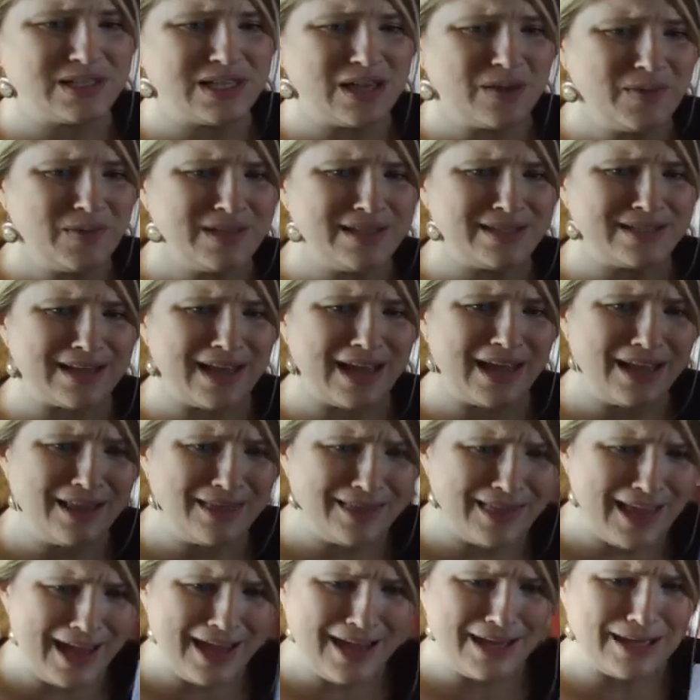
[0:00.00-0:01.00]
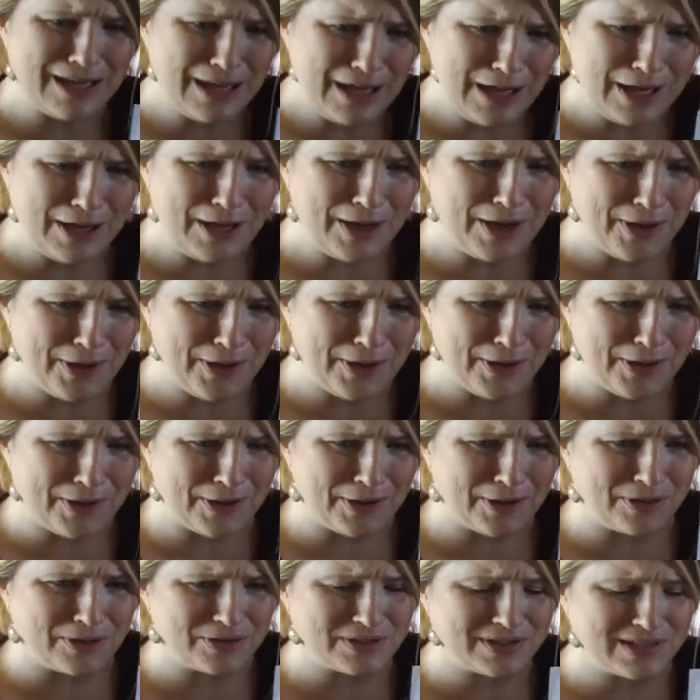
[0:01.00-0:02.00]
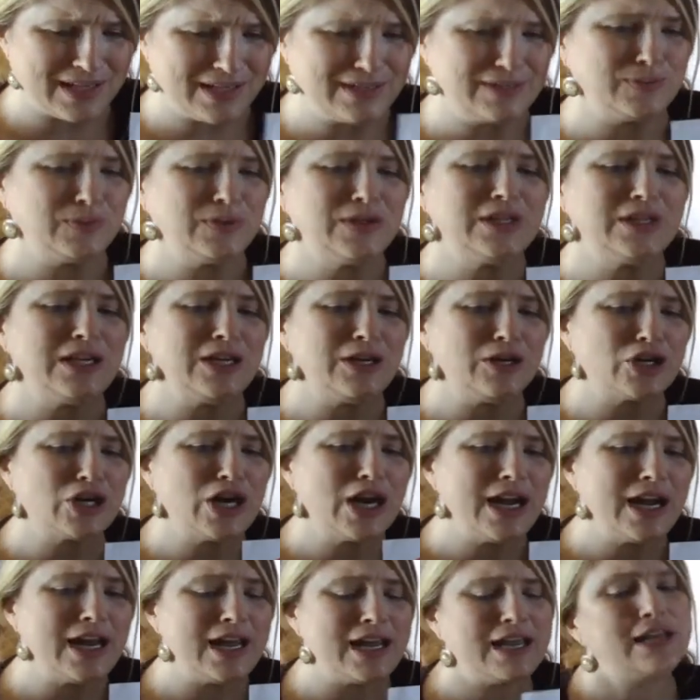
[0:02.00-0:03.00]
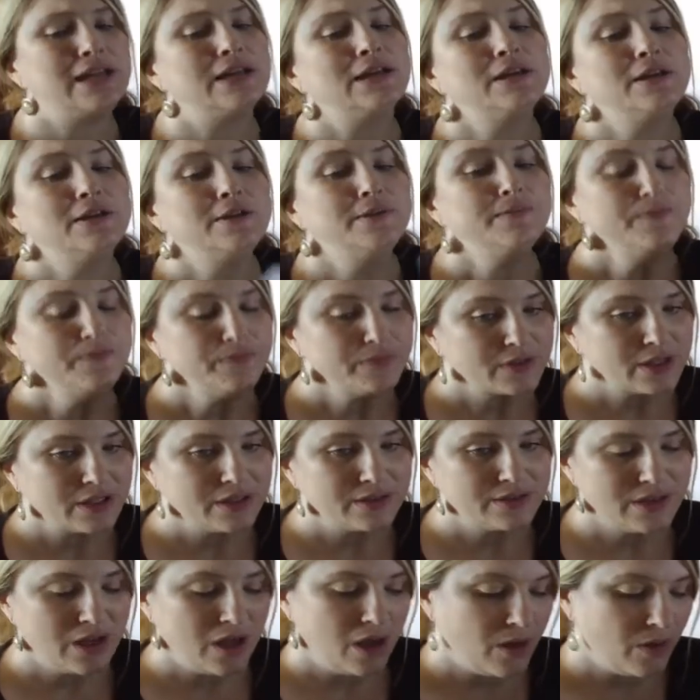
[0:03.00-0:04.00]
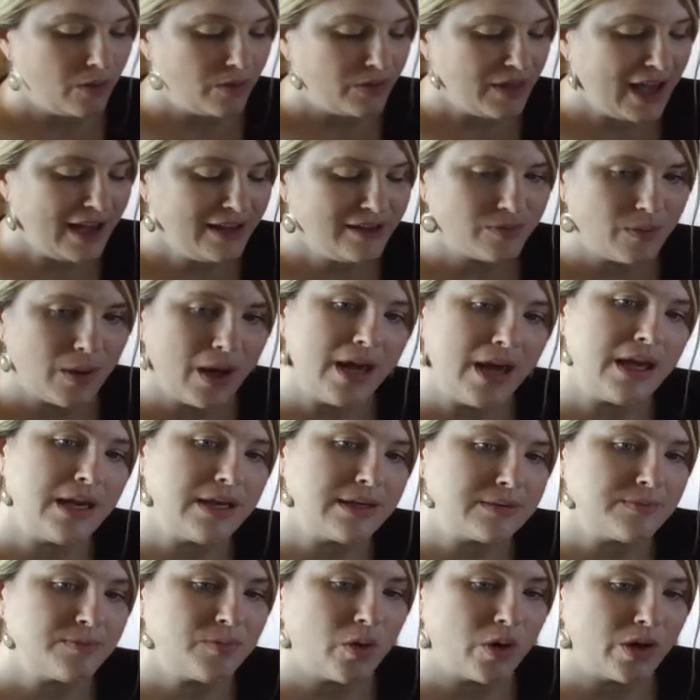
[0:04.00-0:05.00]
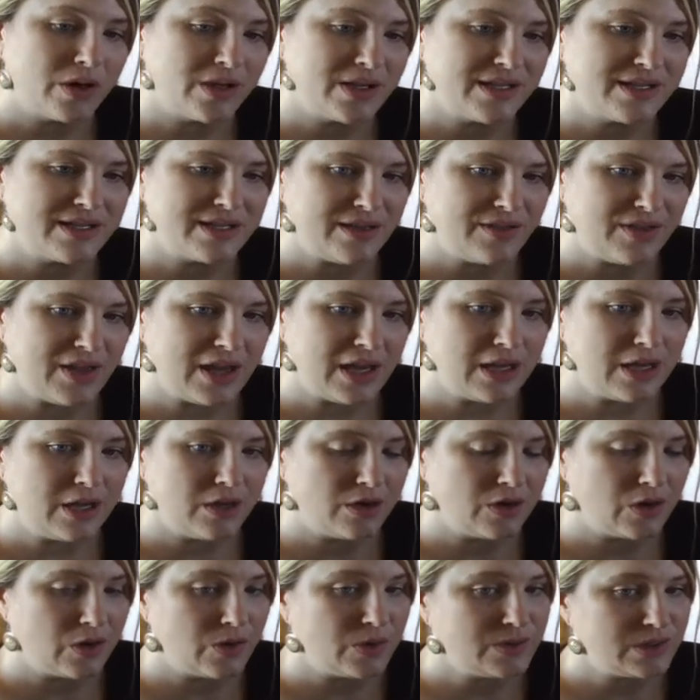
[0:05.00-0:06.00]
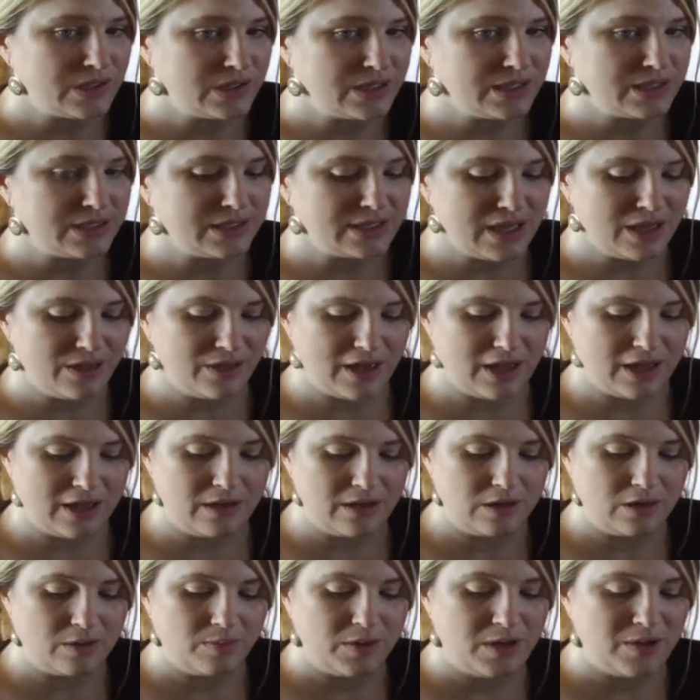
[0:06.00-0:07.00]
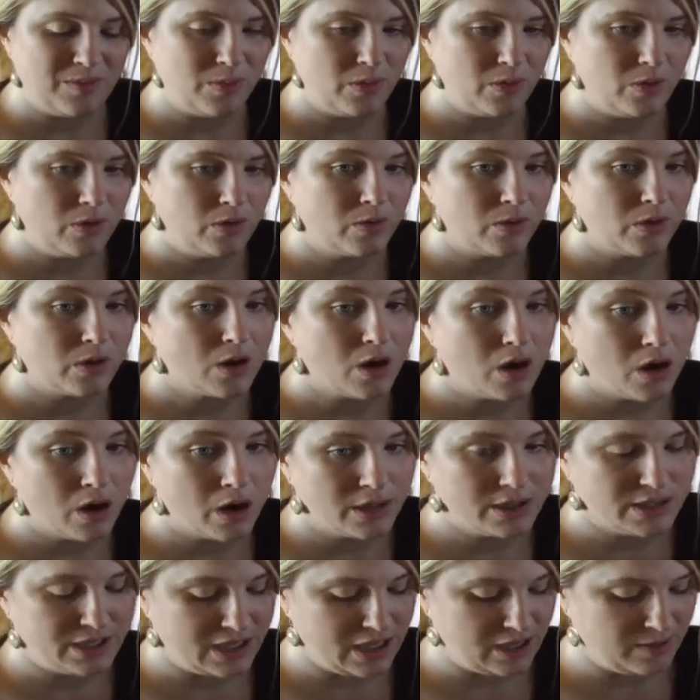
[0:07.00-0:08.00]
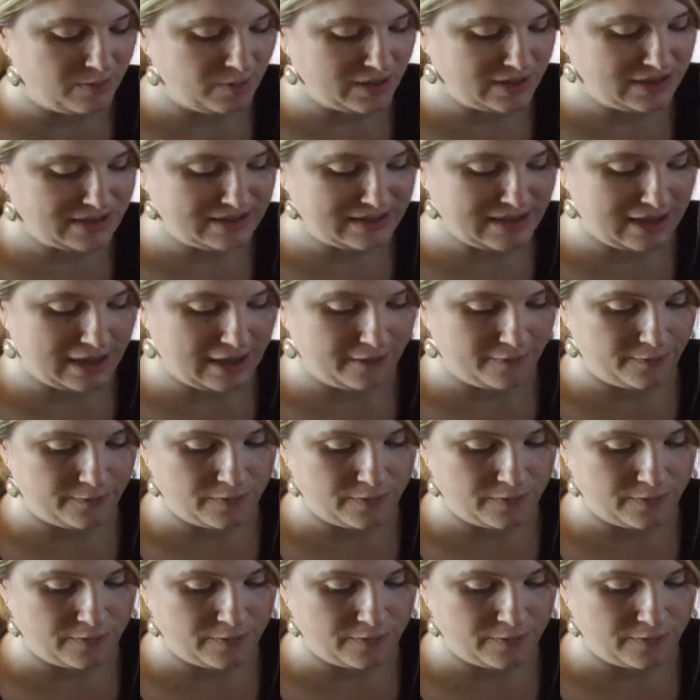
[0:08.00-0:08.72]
Someone's saying thank you. So that's really great. So that's why it is important to send thank you notes and to say thank you to people who work hard to keep us safe.